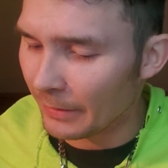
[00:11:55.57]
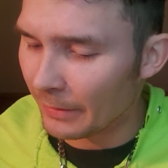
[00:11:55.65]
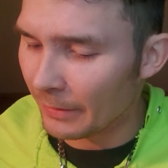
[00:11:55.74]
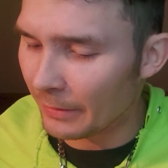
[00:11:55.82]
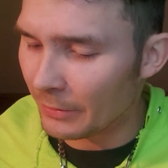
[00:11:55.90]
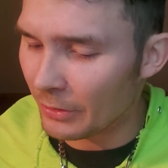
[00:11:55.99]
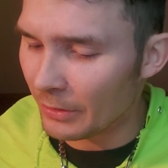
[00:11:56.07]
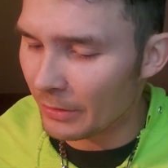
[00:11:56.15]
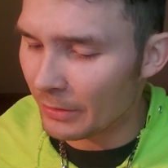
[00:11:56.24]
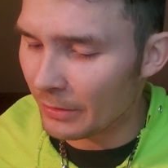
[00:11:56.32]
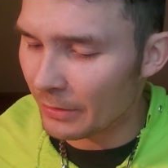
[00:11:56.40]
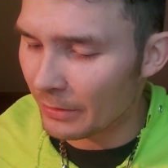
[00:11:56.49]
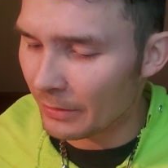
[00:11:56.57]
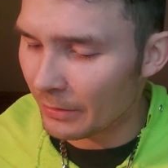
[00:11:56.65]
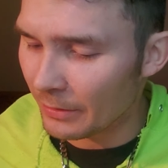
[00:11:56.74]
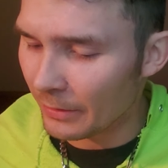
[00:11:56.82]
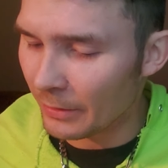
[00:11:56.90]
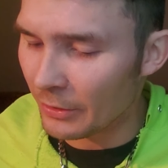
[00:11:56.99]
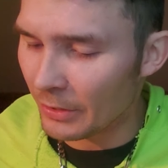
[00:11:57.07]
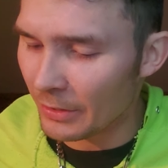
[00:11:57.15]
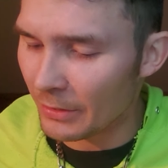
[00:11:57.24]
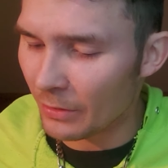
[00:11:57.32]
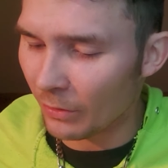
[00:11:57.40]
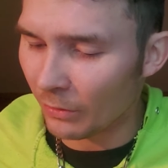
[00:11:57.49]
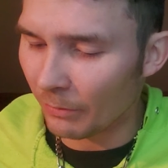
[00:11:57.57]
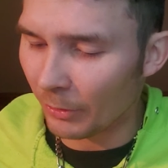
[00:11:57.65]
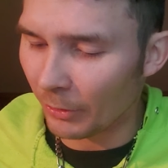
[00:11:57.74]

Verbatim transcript: The Jesus, then Jesus told him,